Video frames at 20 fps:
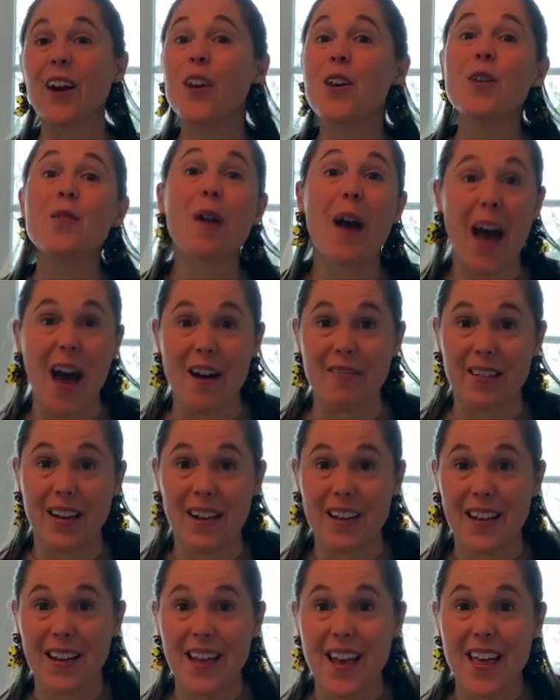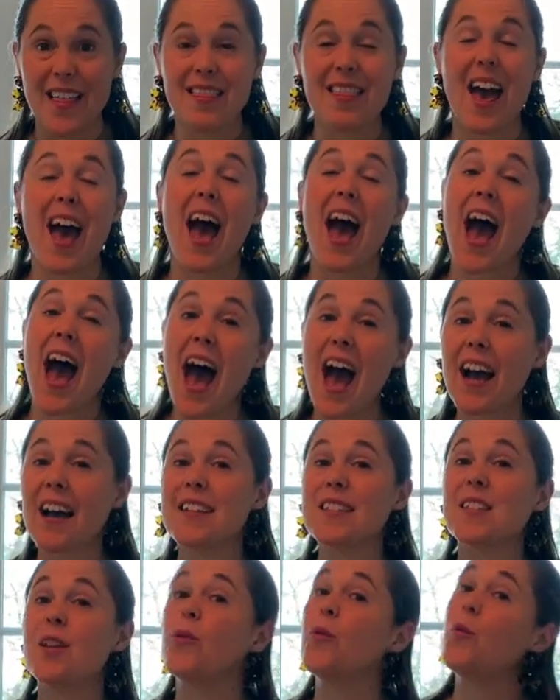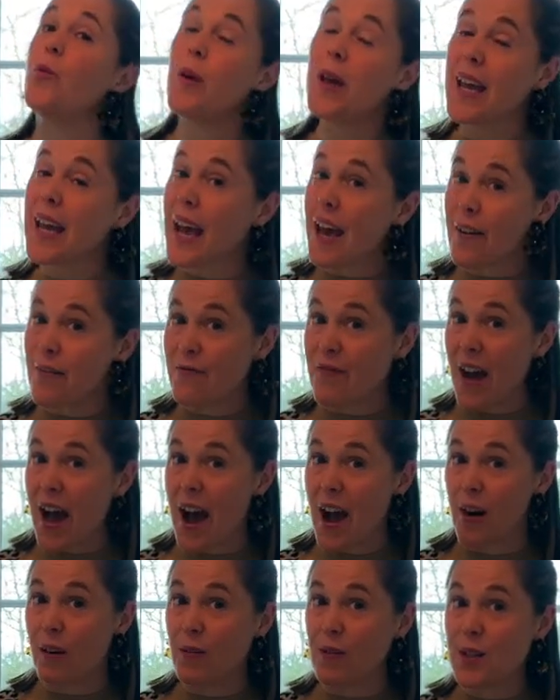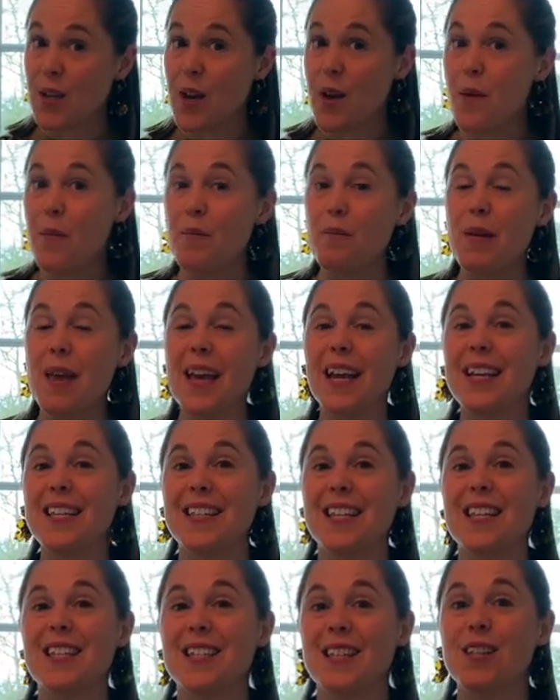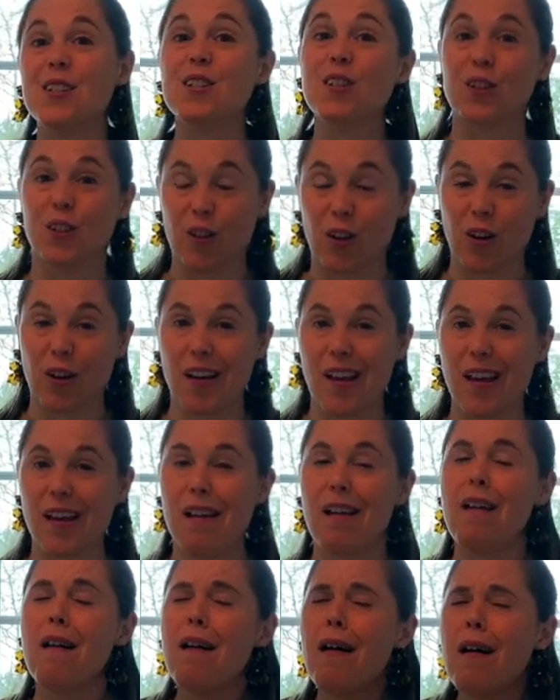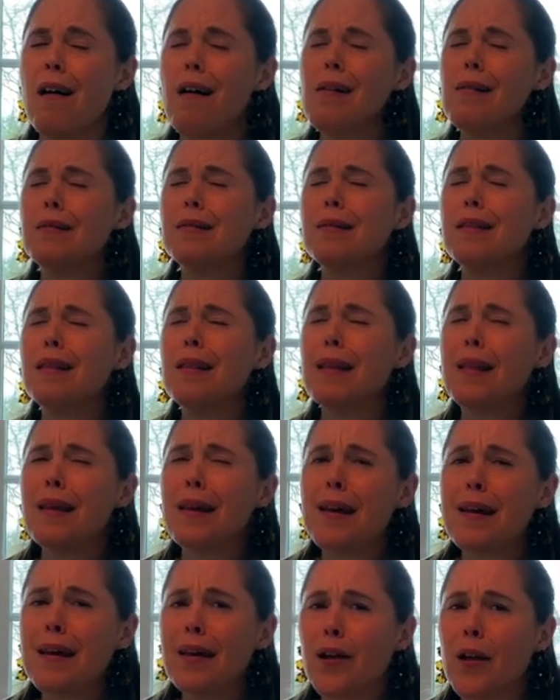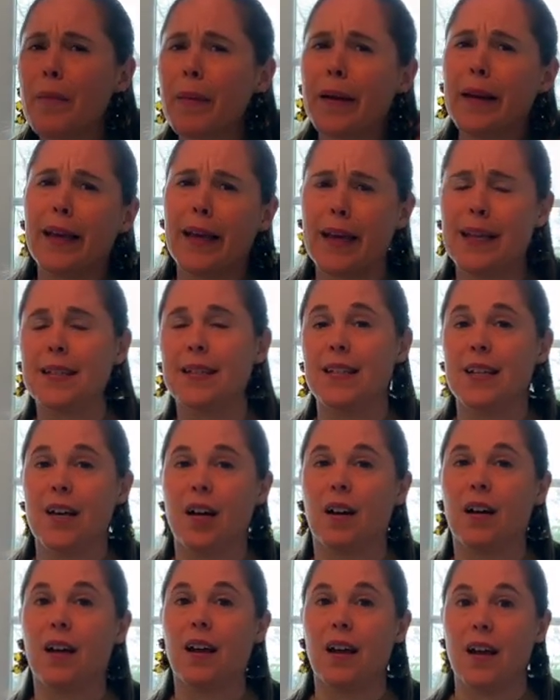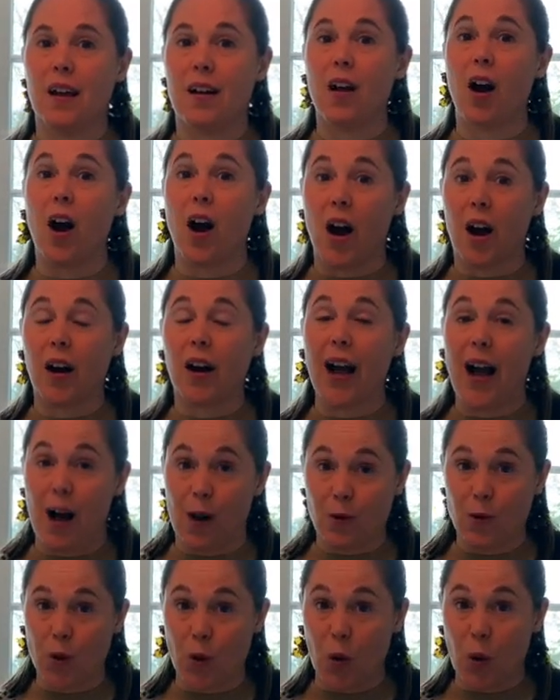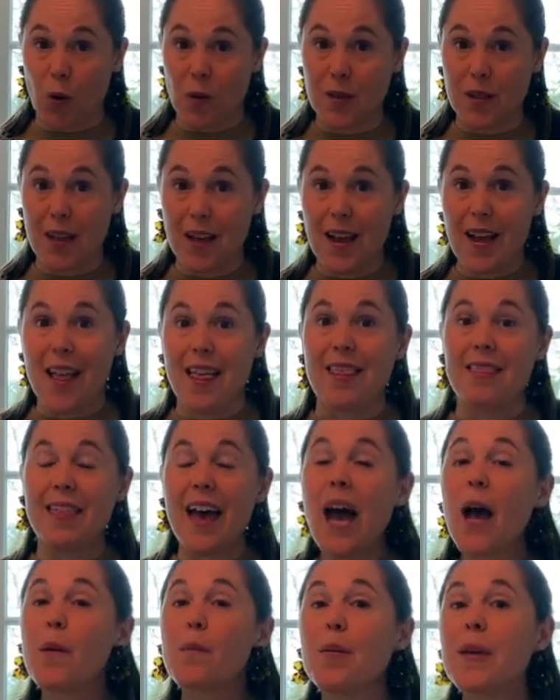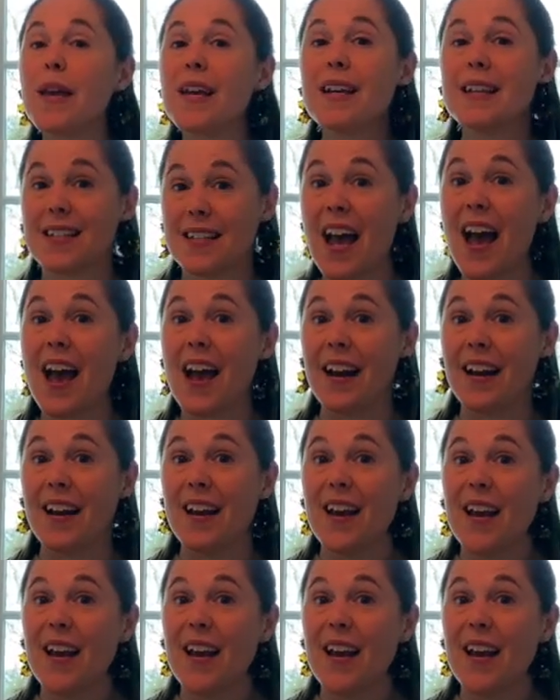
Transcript: you have it. The hacks that we have found make distance learning a little bit easier in our household. That being said,